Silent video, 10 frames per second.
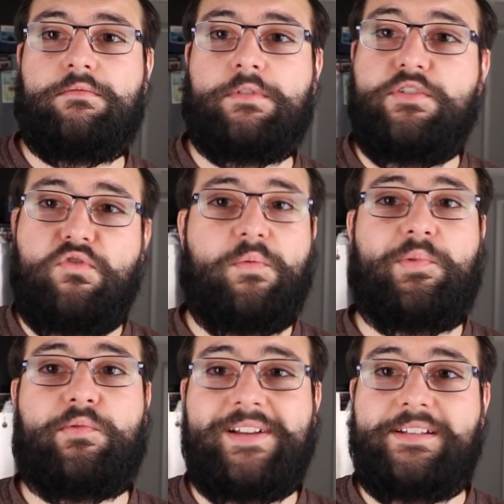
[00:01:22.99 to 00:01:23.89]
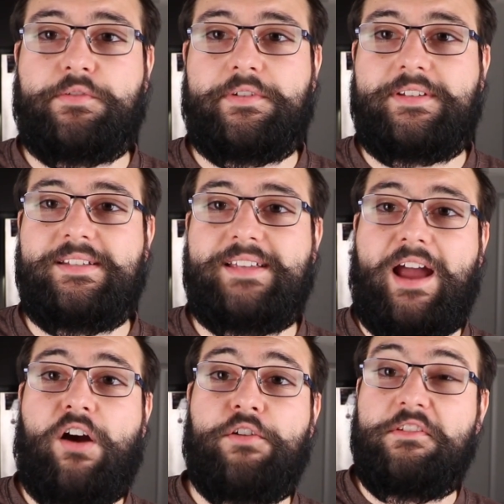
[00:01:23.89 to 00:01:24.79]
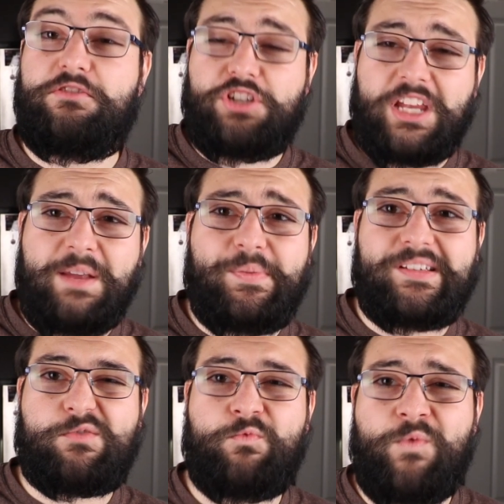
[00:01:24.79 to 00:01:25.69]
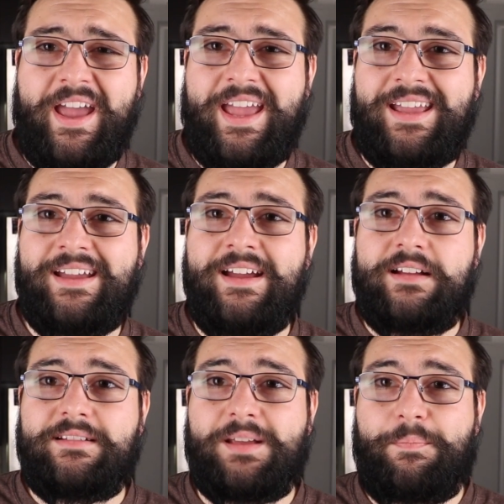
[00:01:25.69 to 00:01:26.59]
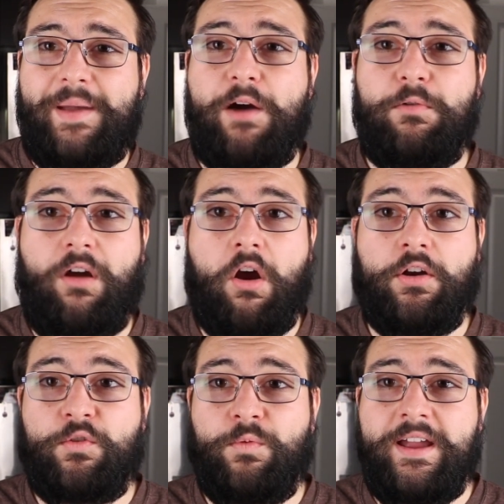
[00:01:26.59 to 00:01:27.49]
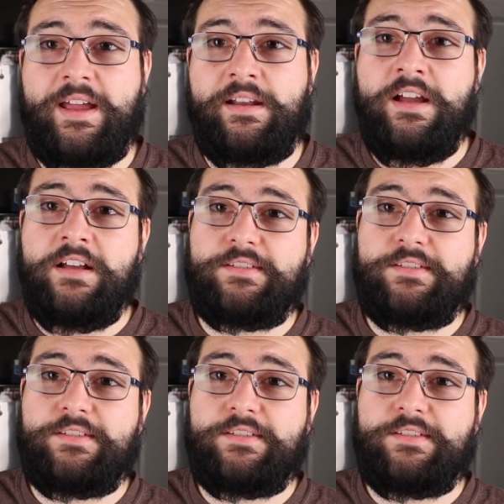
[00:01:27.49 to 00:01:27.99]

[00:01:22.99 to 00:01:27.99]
renewable resources are the cheapest way to power our grid.